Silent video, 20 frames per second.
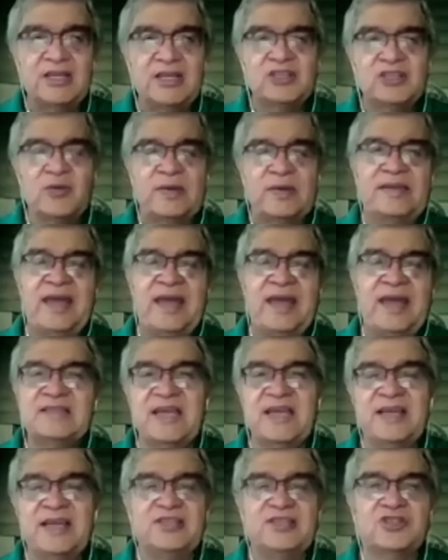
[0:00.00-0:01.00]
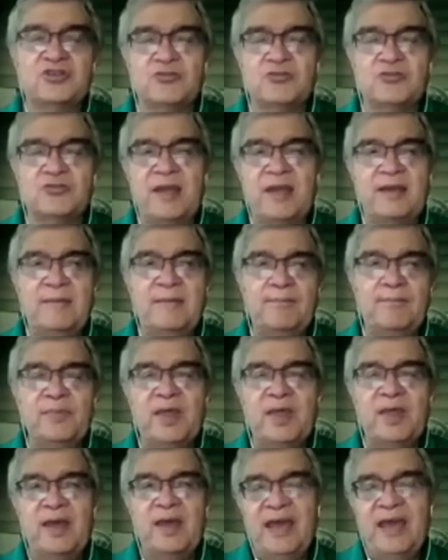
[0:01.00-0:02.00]
So he takes a string
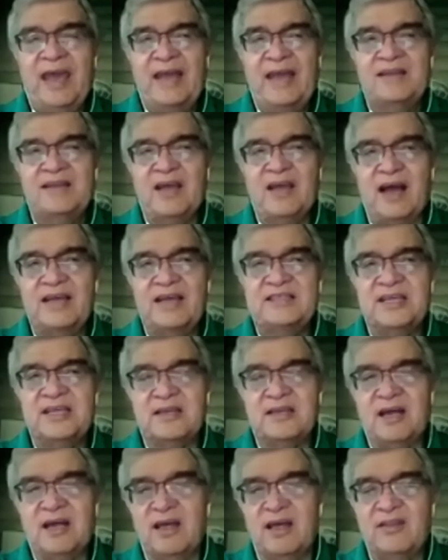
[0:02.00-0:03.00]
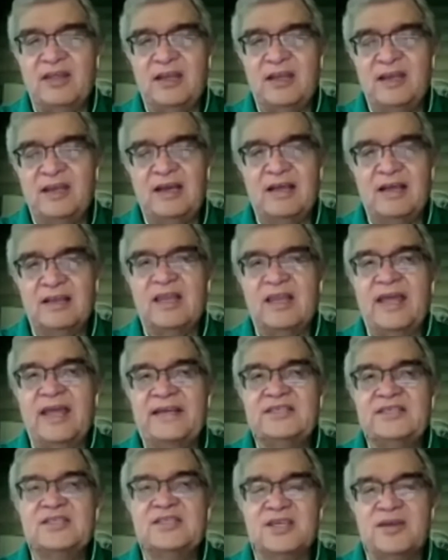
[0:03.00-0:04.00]
and ties it on the
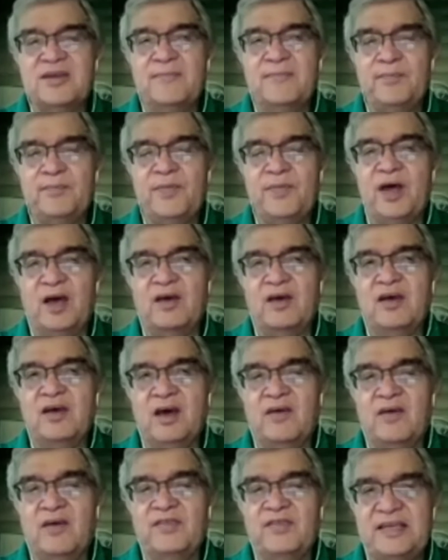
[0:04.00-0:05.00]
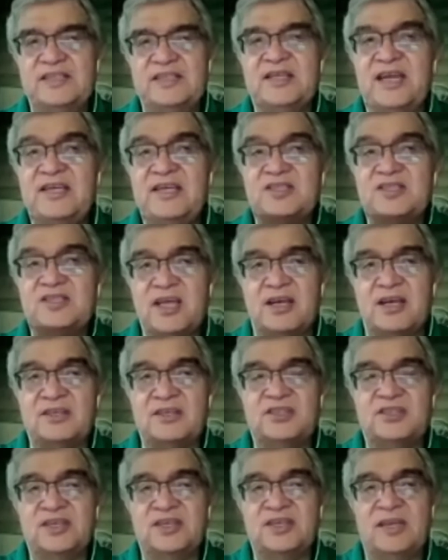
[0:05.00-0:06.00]
legs of these geese that are
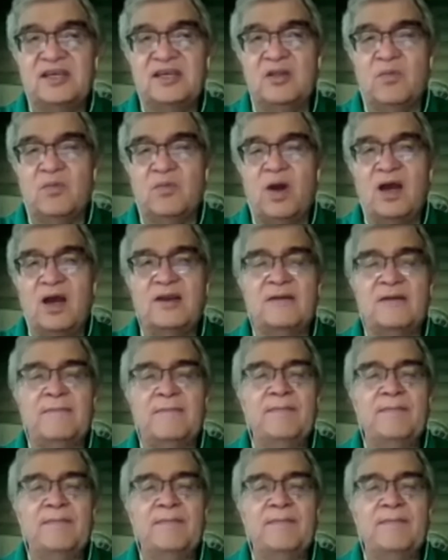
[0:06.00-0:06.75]
sitting in the water.